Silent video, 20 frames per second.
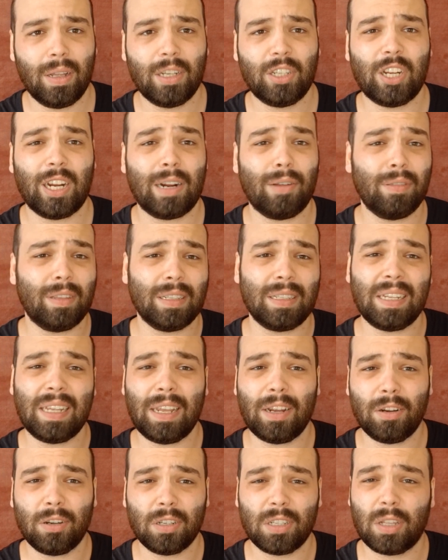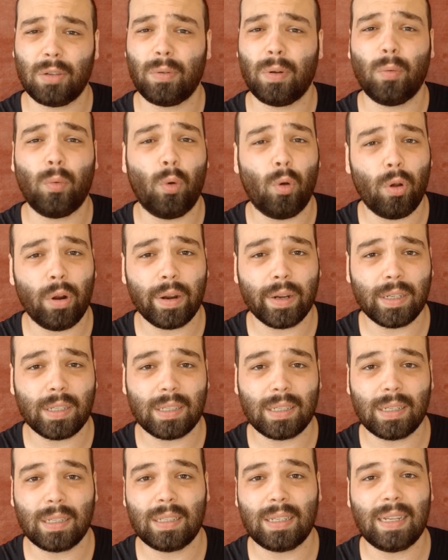check out the tiers, the rewards,